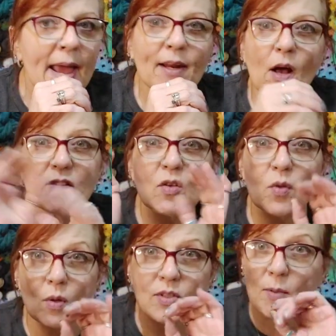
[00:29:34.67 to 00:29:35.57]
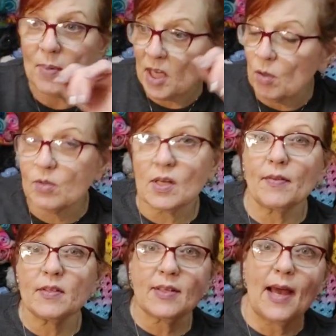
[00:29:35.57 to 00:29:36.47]
And also those can be used
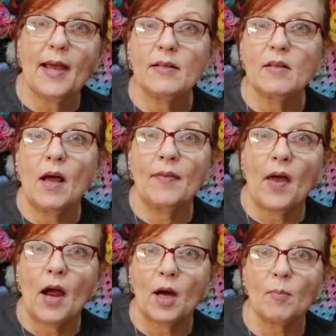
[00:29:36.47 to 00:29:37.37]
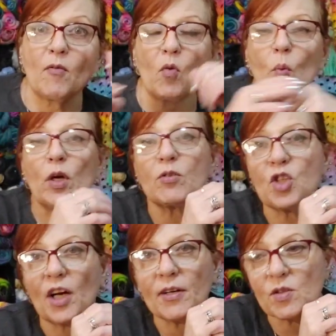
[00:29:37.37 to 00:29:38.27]
on the side, on the arm of a
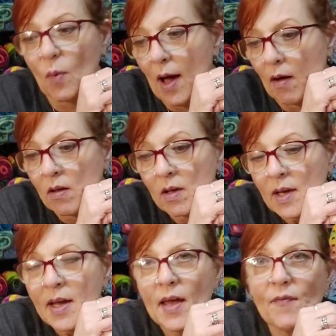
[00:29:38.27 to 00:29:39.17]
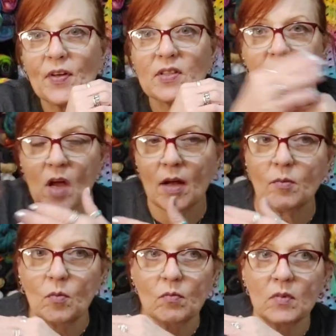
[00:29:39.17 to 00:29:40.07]
wheelchair as well, if it's
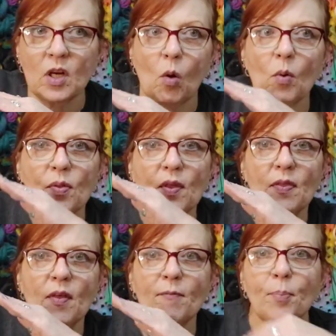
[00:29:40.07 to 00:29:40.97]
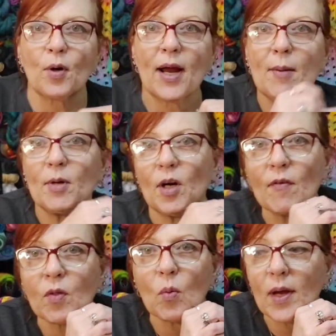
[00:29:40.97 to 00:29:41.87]
done, you know, within the parameter
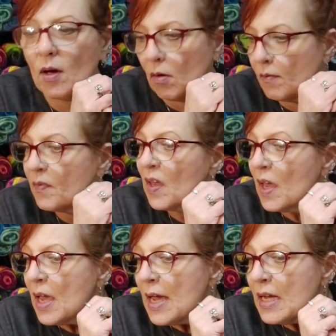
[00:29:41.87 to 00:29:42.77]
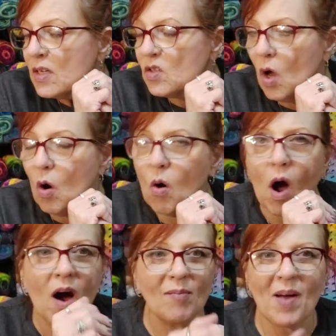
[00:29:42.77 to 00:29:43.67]
of the wheel. So
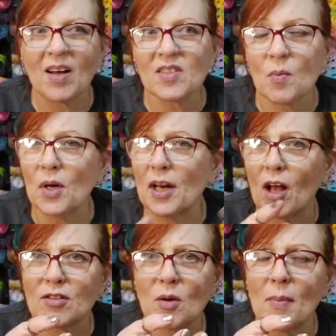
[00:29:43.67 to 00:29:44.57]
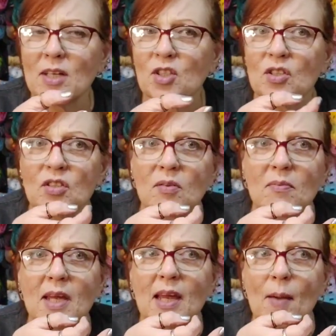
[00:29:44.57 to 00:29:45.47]
um, someone had also mentioned to
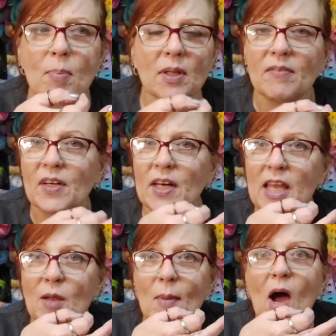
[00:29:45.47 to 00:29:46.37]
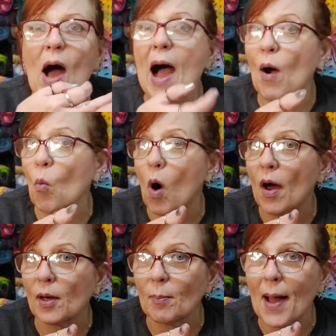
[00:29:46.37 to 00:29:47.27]
me, I believe in an email, hot
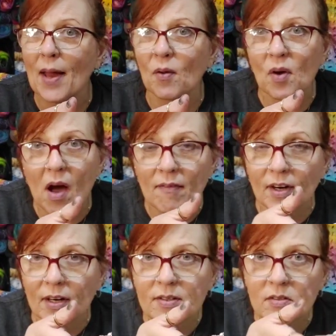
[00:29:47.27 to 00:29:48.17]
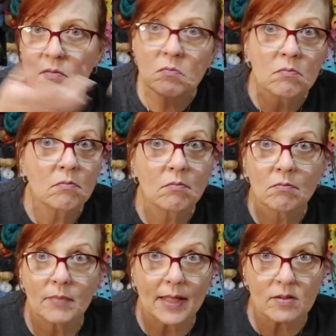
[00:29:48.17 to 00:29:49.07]
water bottle covers.
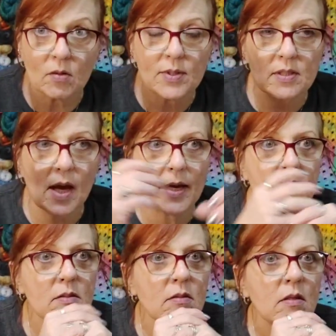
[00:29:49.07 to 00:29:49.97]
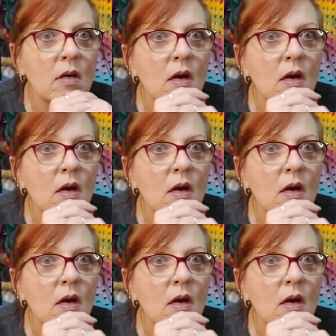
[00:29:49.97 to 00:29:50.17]
That's always nice.